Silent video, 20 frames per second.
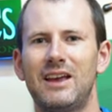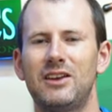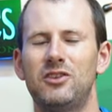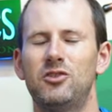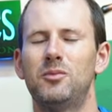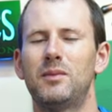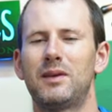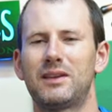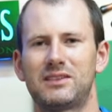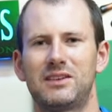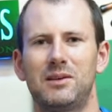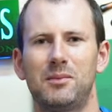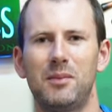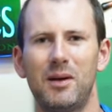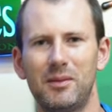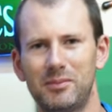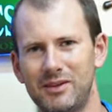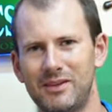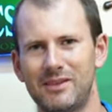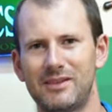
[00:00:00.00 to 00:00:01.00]
and you mix them
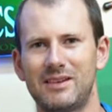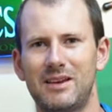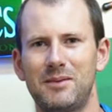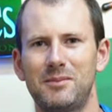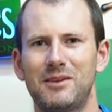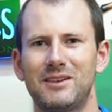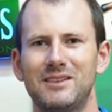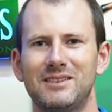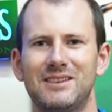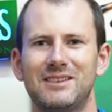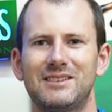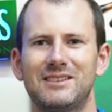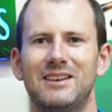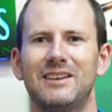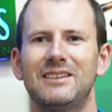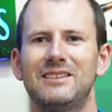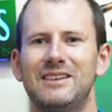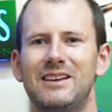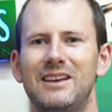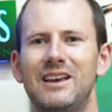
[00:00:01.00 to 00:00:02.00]
up to the same
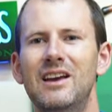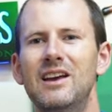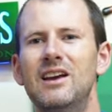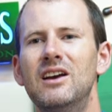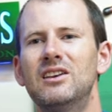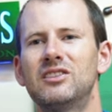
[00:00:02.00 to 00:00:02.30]
consistency.